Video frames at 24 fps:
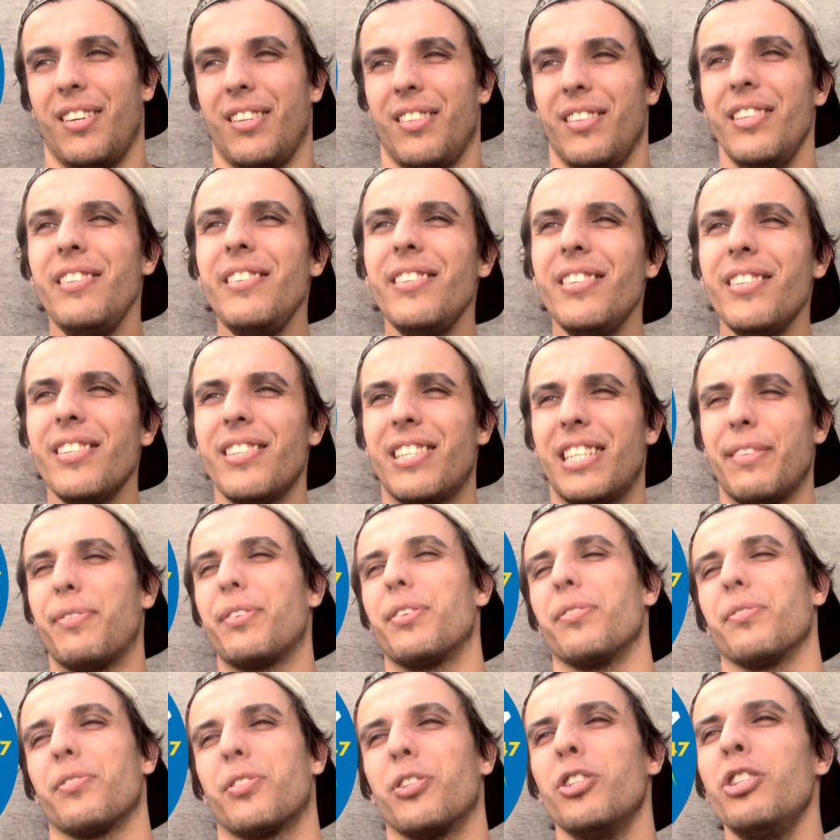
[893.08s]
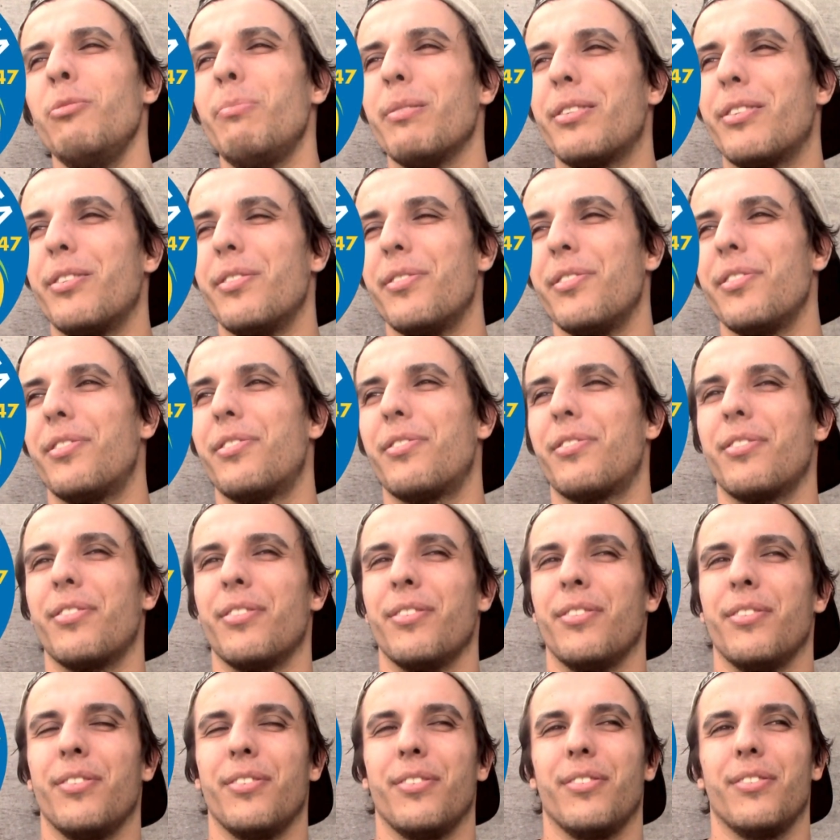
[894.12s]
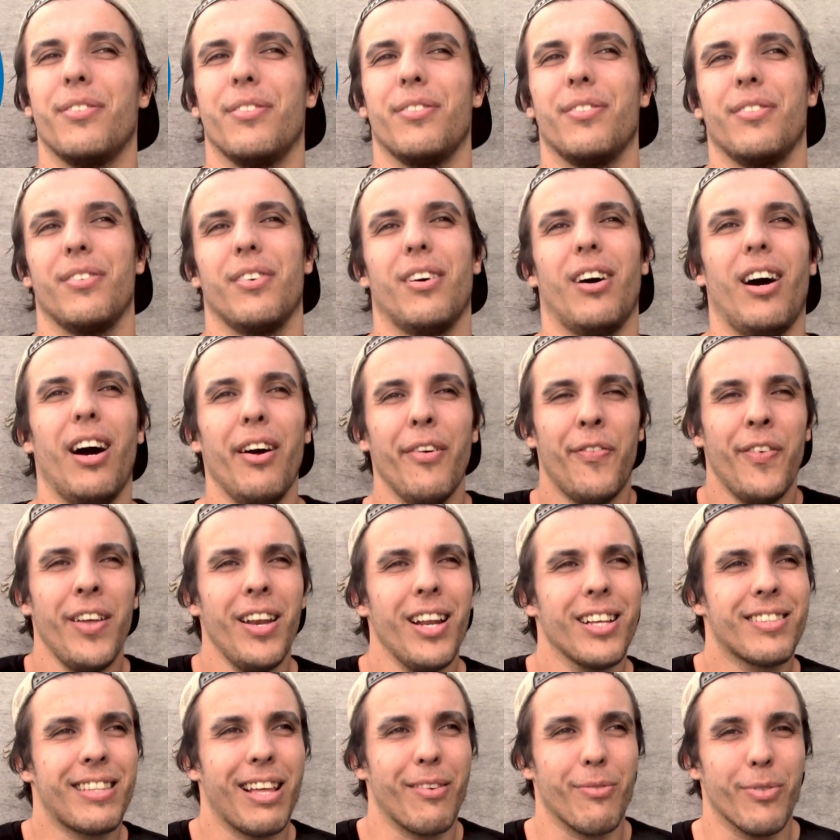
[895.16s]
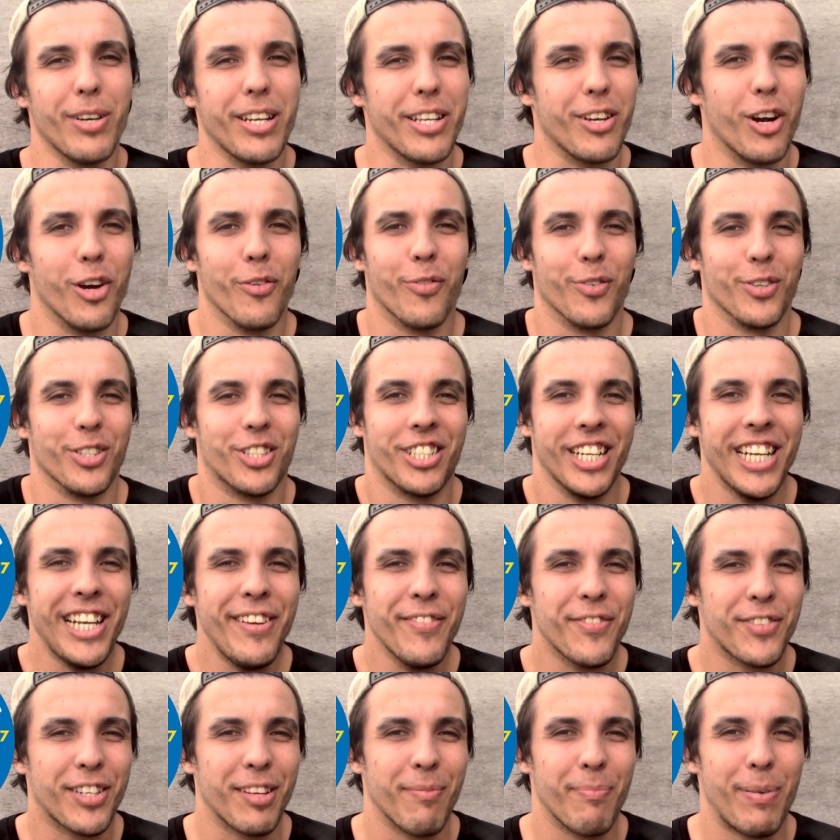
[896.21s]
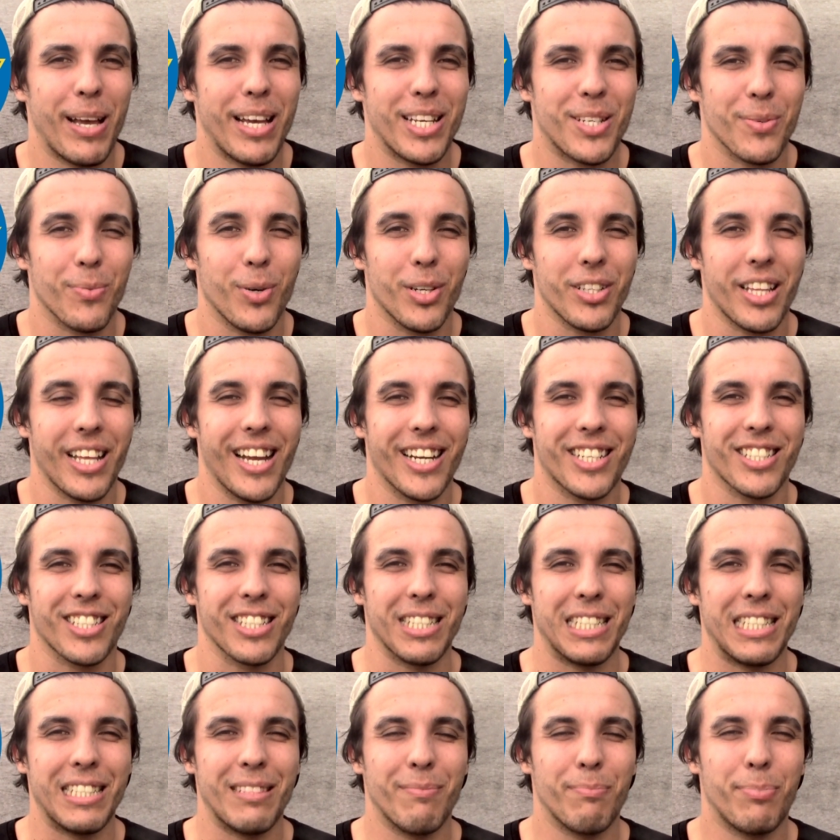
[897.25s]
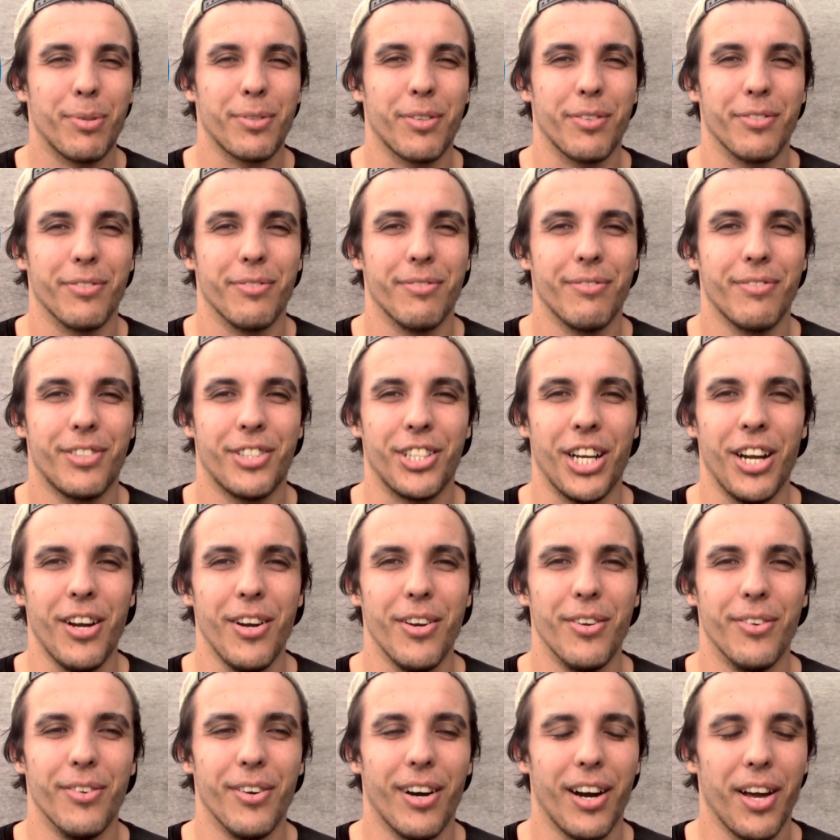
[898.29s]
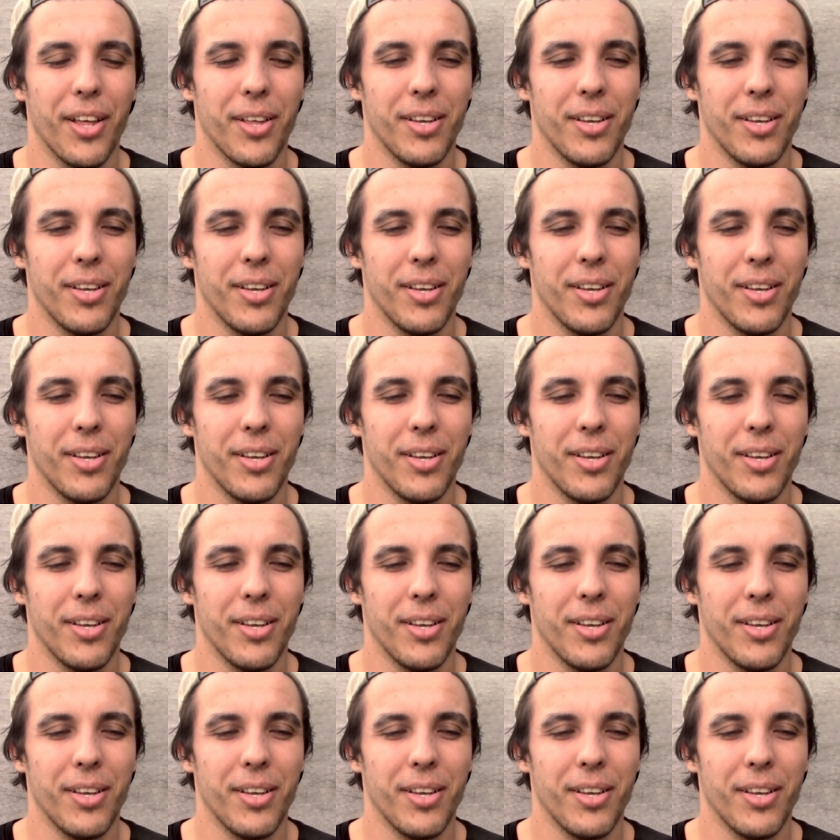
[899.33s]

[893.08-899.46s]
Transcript: This is difficult too because I feel like they really overachieved compared to what they actually put on show.